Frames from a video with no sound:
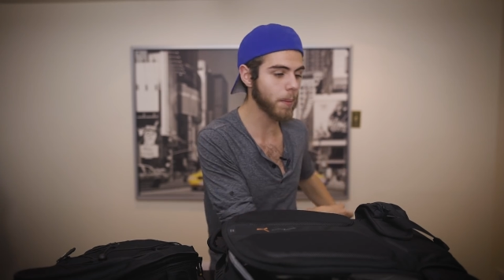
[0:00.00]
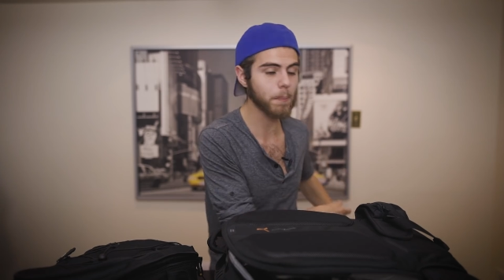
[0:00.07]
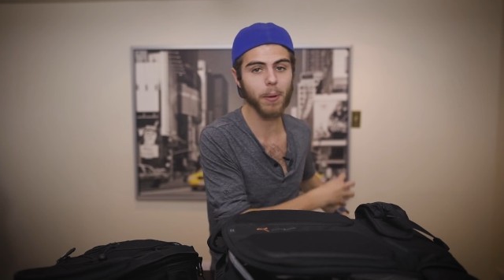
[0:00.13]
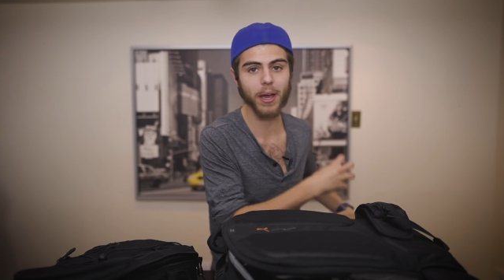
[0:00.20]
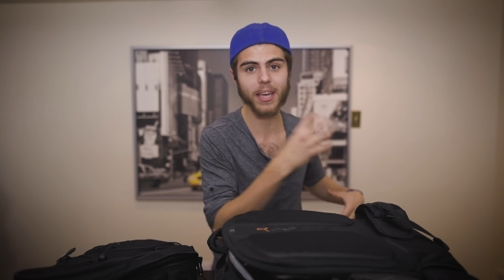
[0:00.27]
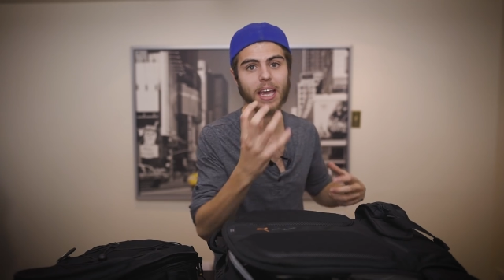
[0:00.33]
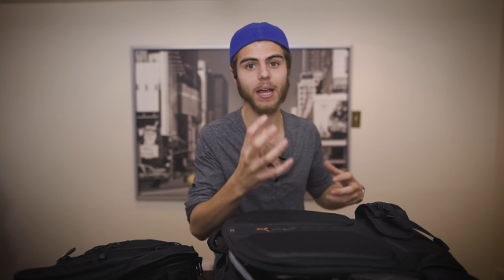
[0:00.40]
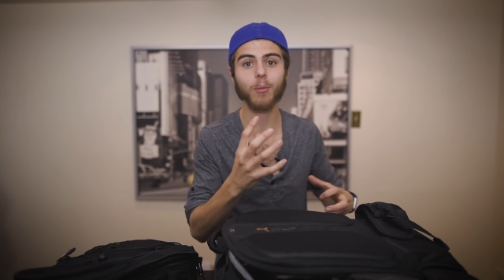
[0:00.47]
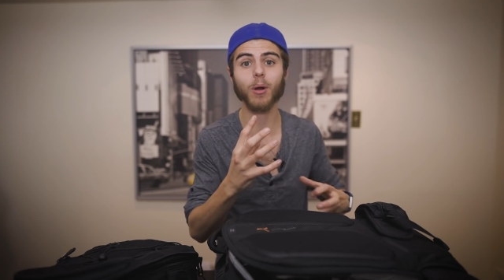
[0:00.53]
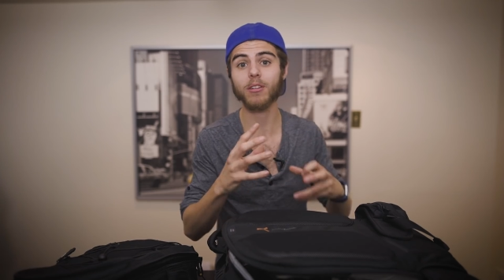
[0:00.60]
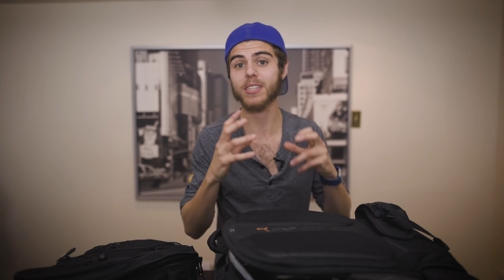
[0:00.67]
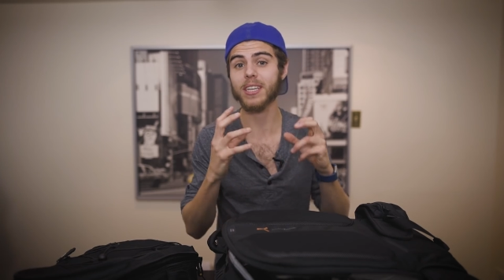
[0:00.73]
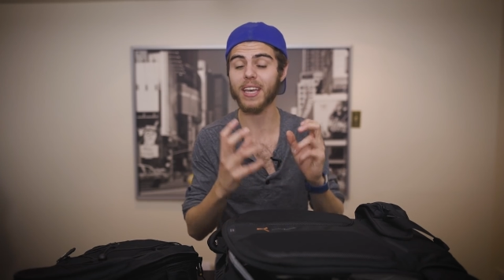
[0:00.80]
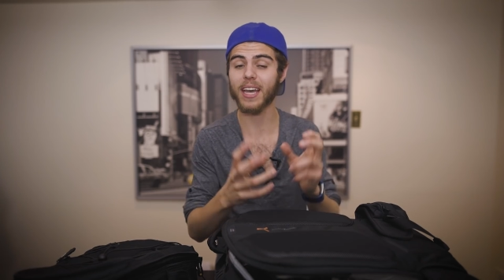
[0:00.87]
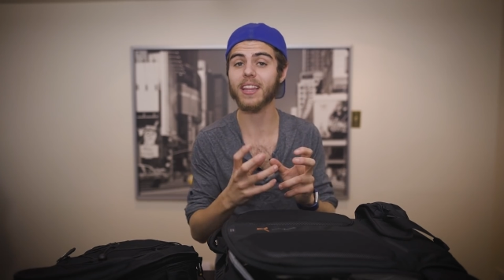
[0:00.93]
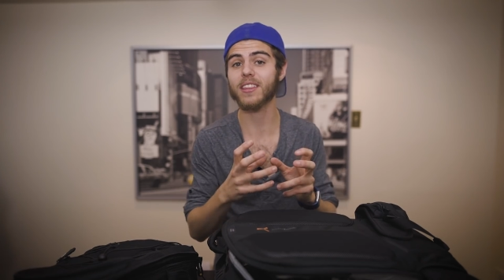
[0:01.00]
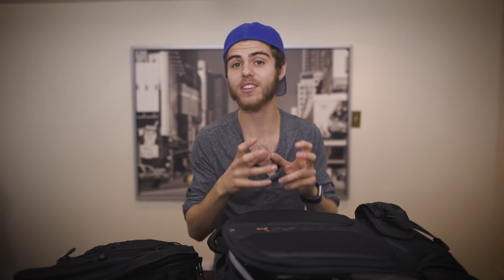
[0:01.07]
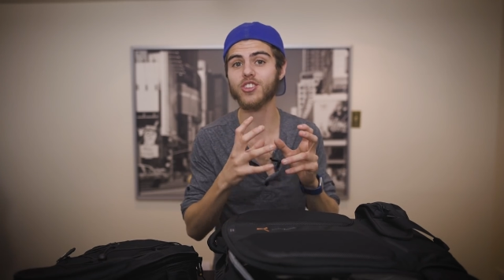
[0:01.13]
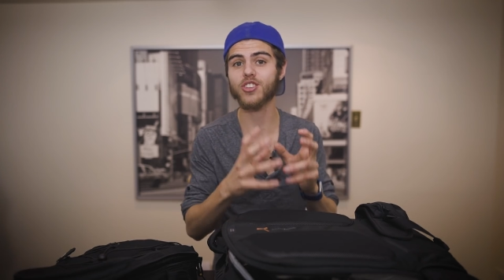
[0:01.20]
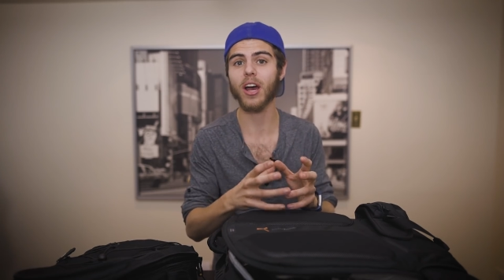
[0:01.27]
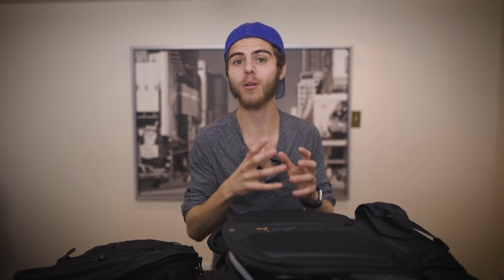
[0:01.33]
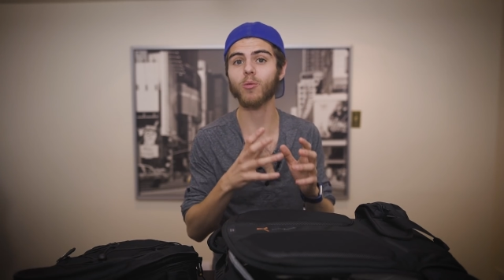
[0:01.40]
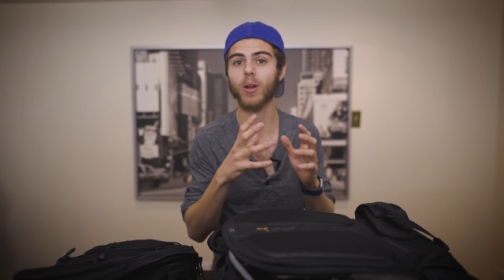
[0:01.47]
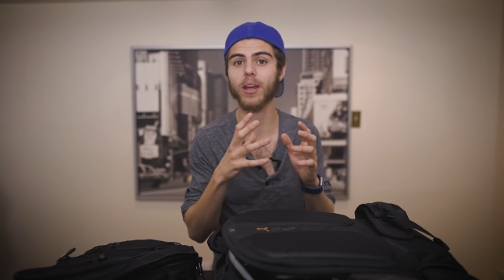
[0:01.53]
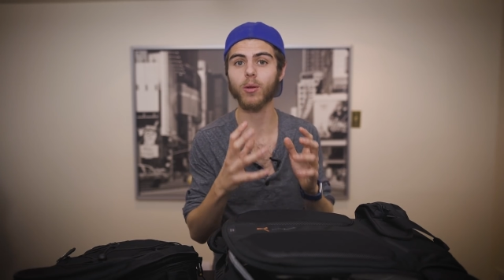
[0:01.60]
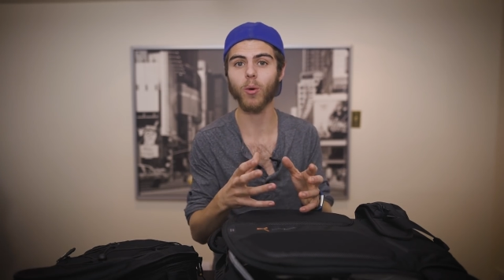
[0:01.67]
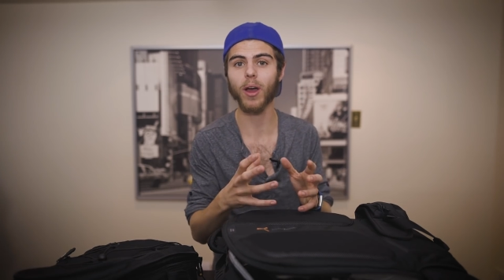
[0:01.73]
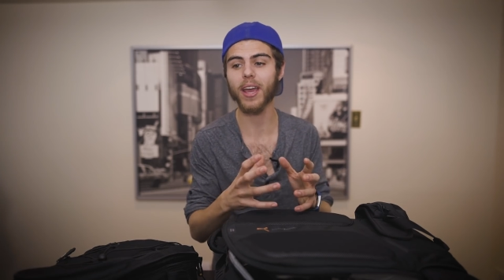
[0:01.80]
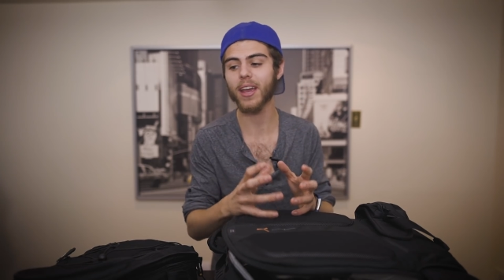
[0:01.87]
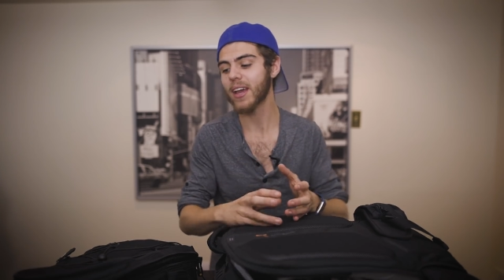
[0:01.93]
whip my camera out to get the shot right
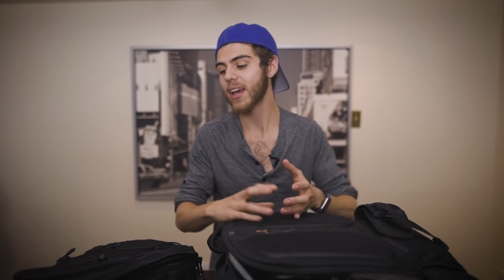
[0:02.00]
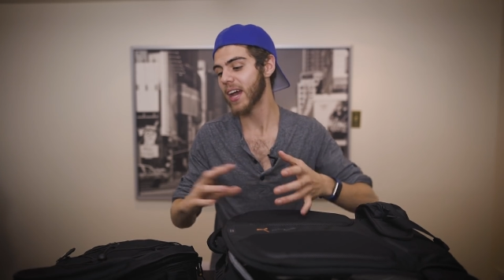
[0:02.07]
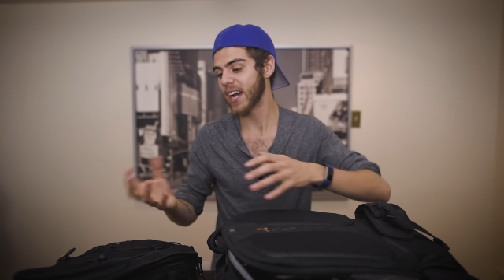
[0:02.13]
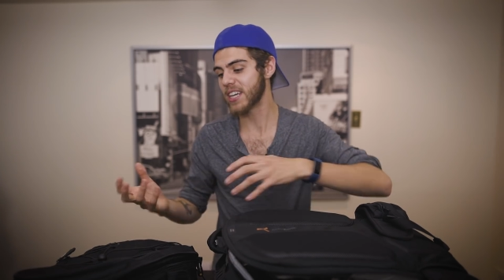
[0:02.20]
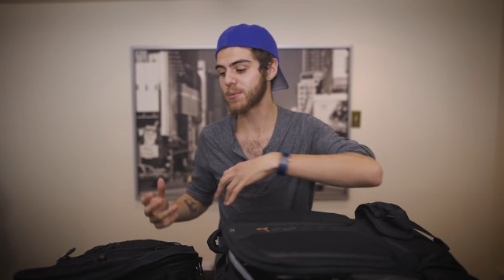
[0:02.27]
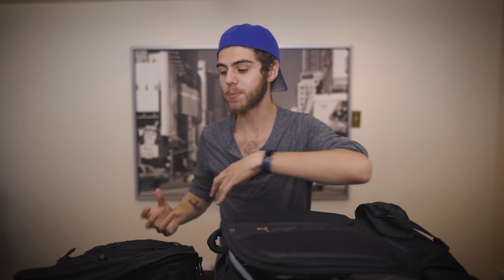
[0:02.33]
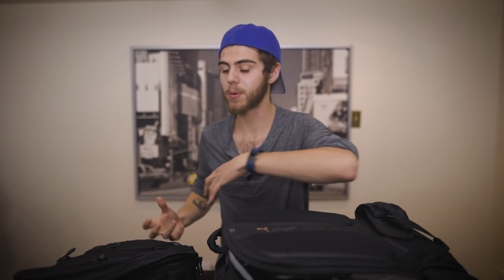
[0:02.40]
away, as